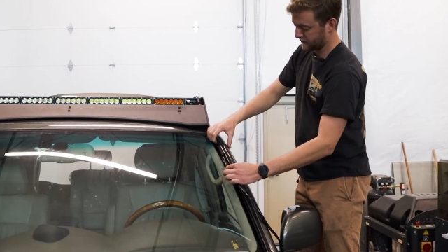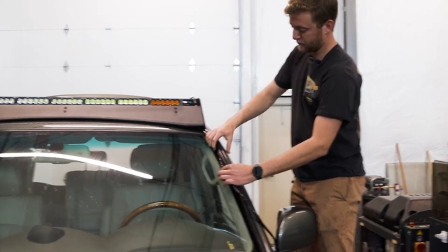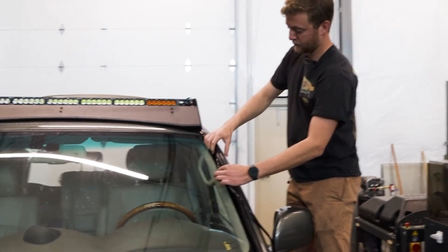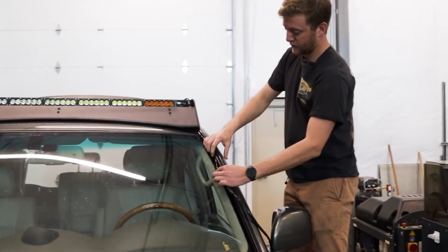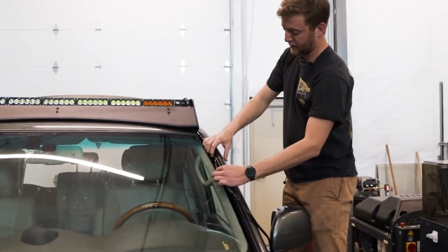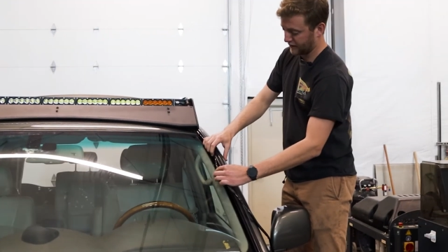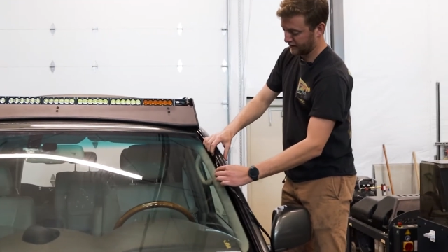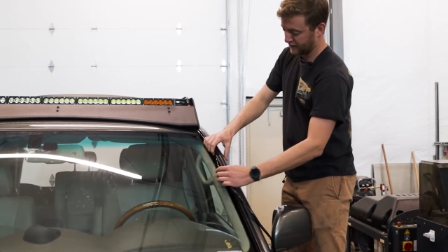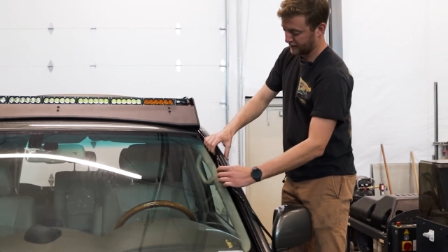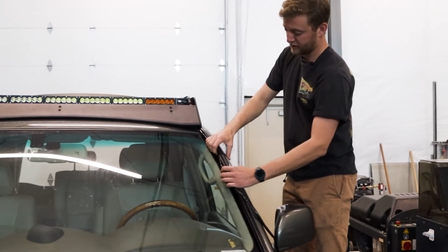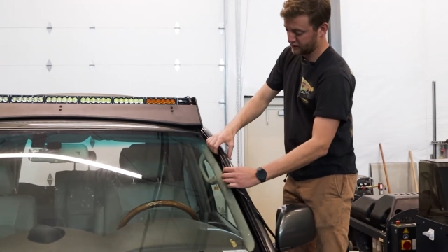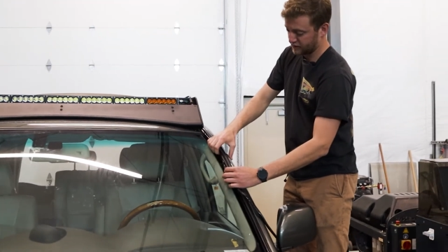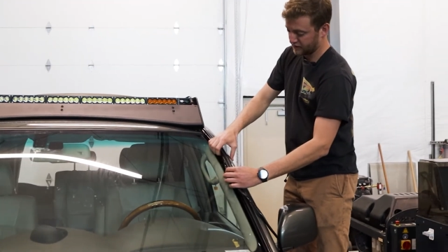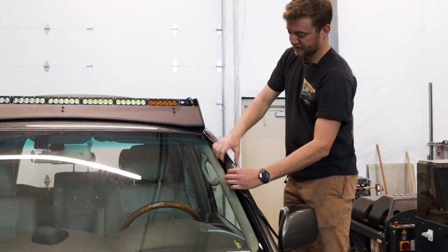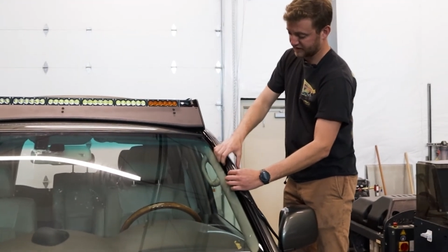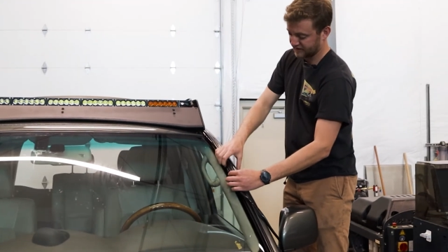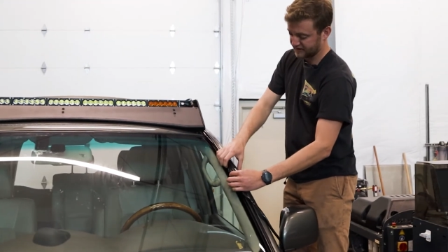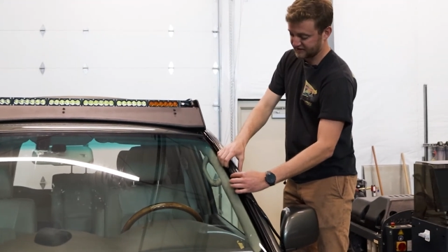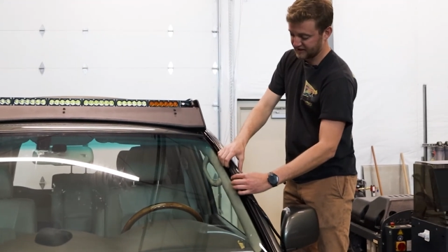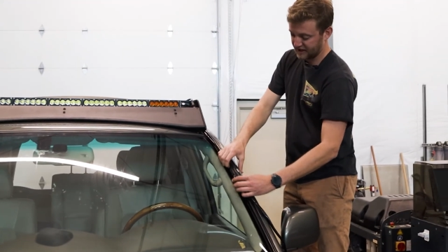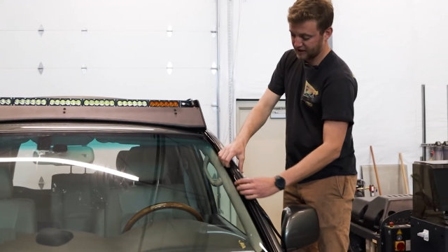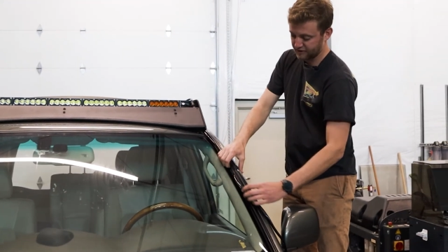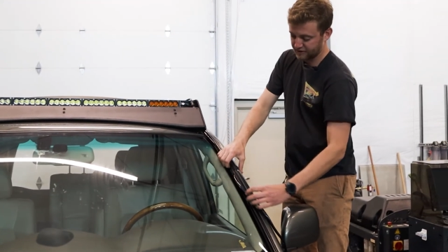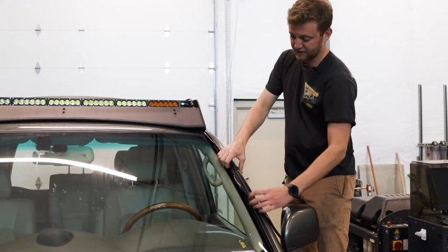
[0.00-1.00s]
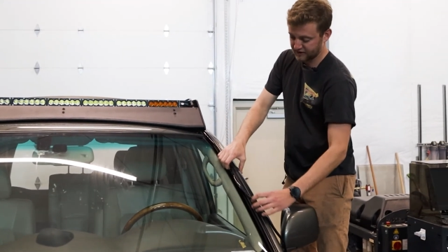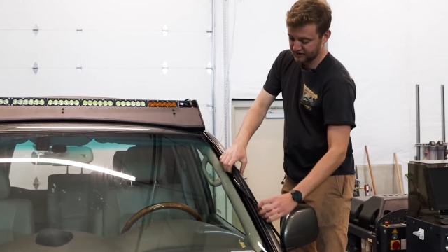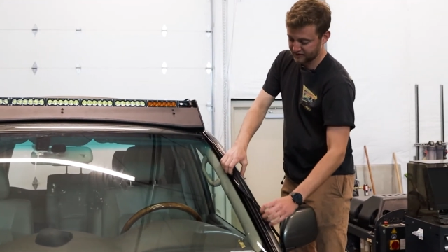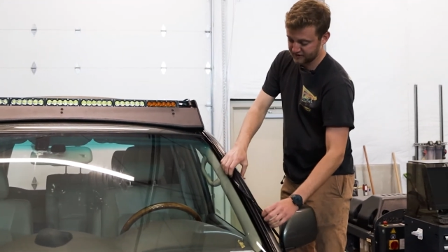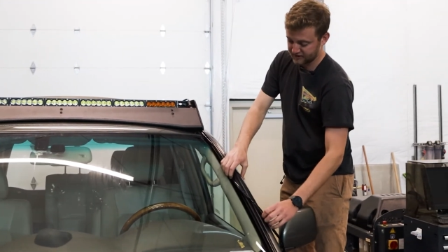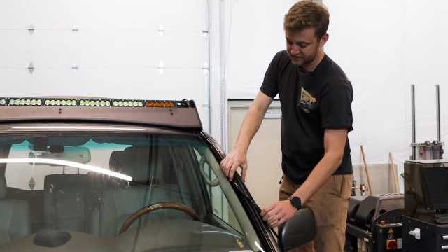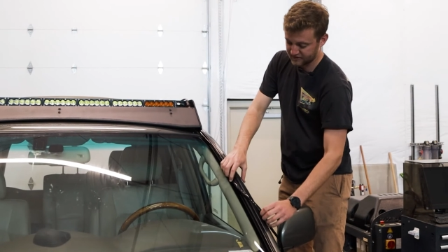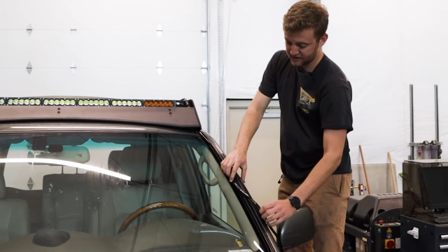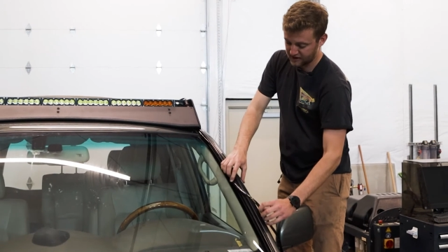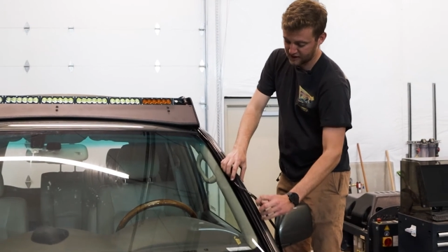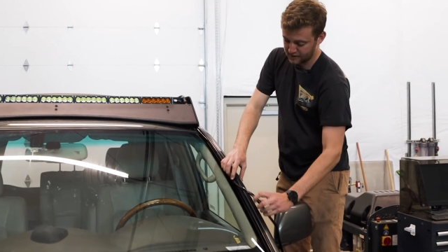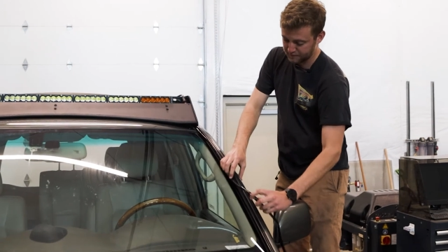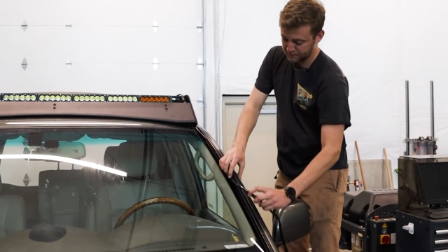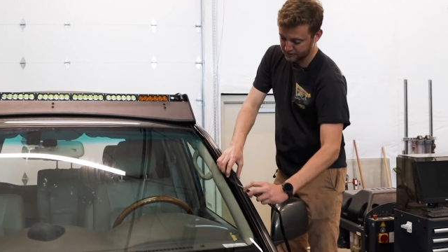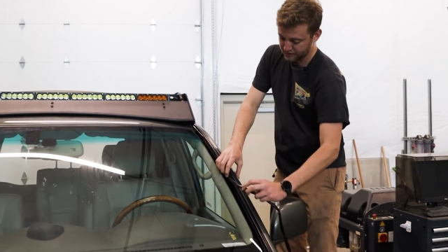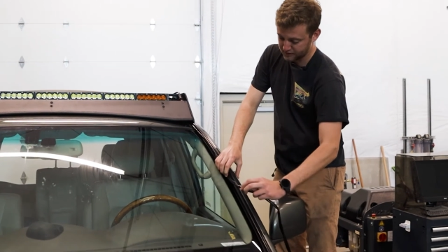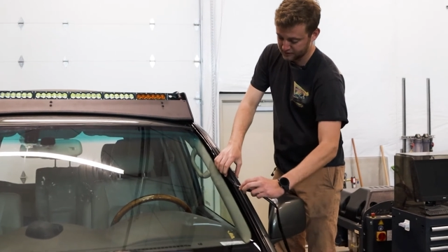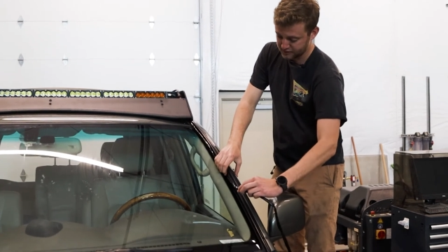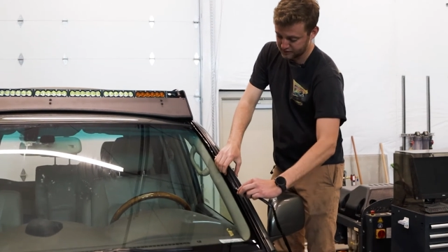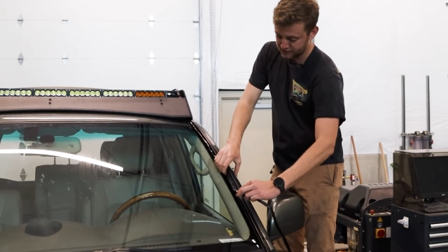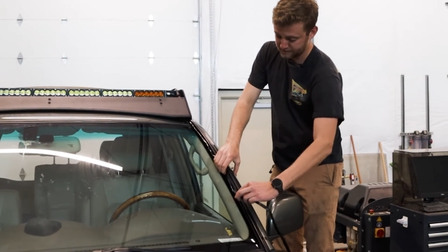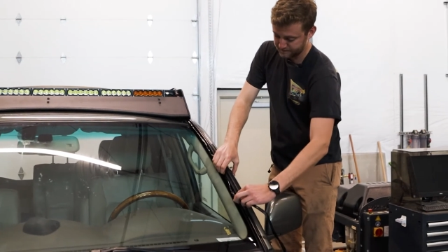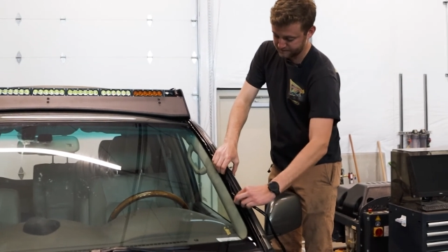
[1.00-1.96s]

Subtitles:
wiring harness down against the A-pillar.